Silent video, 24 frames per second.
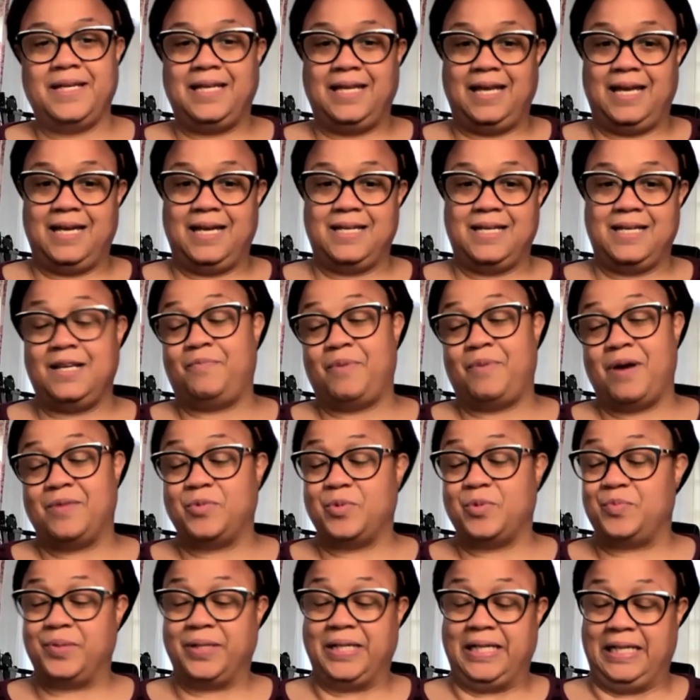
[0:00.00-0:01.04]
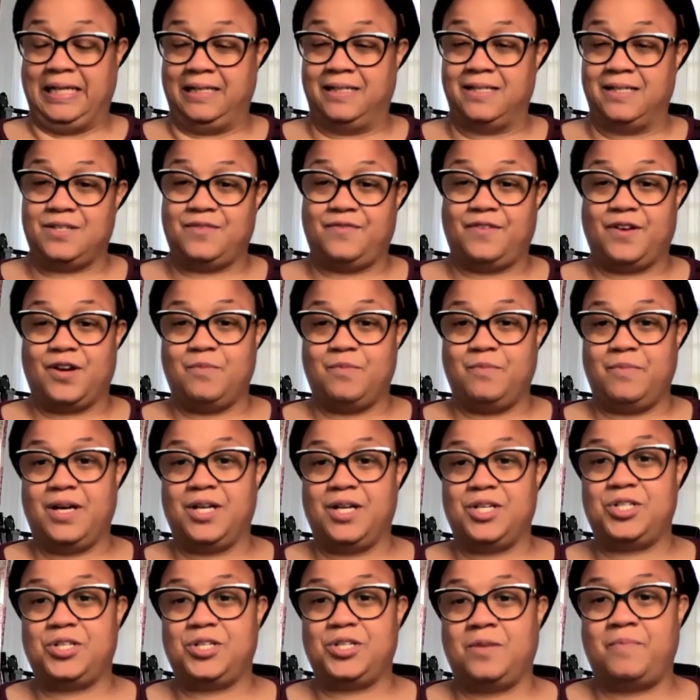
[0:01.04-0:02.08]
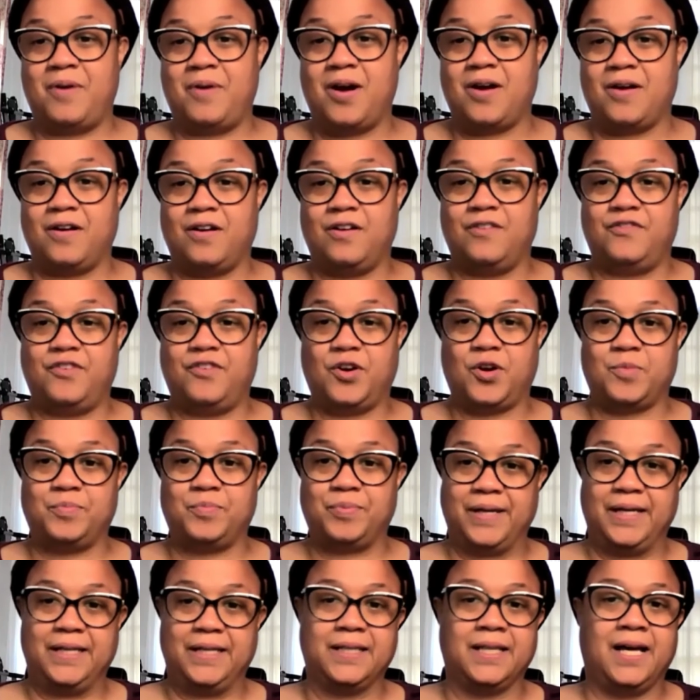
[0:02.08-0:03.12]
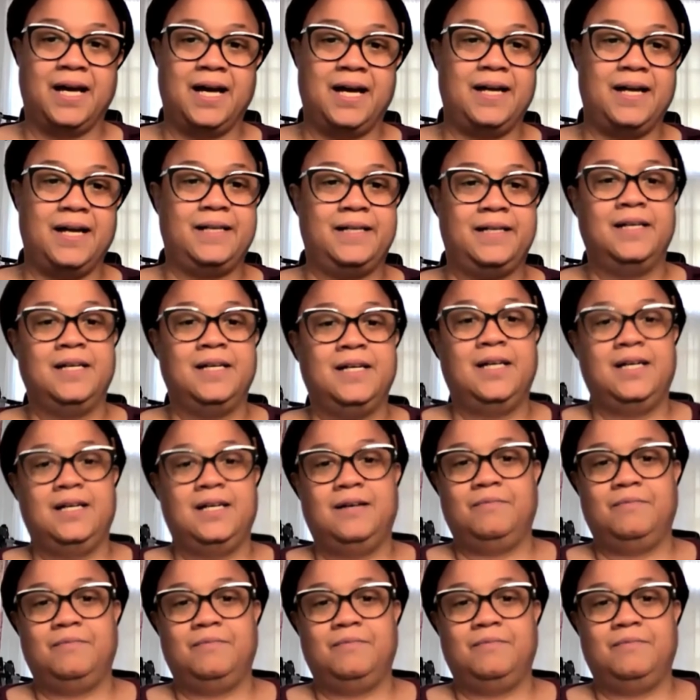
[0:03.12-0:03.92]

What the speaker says: Yes, it probably is very much a part of her bloodline,